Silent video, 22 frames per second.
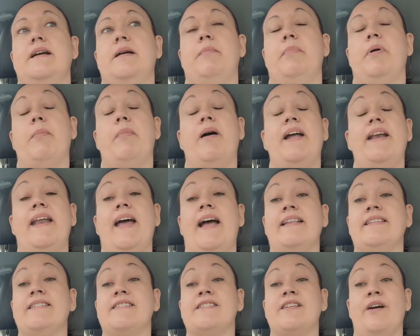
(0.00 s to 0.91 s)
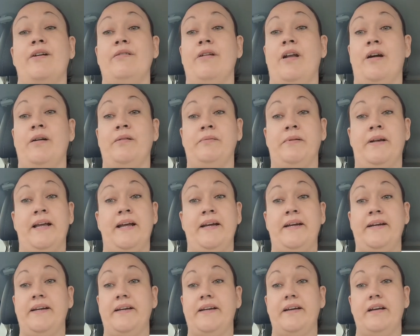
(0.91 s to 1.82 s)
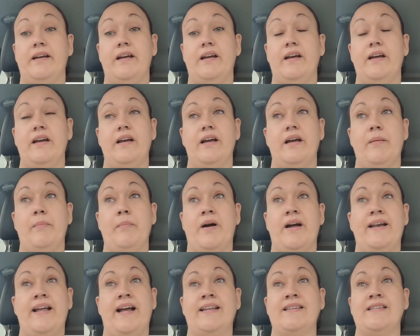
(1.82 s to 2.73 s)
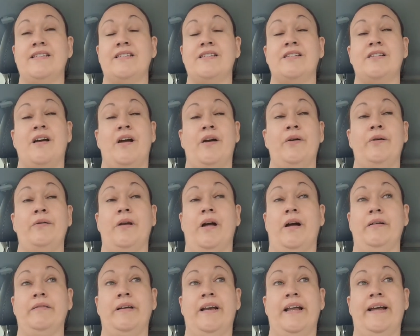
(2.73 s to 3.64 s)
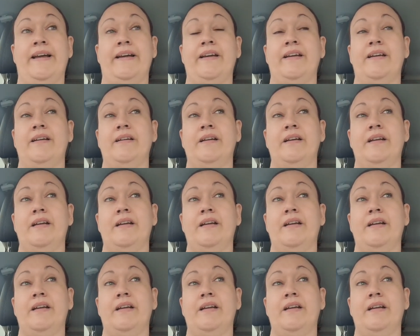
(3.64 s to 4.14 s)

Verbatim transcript: But my nan's so lonely. My nan's so lonely.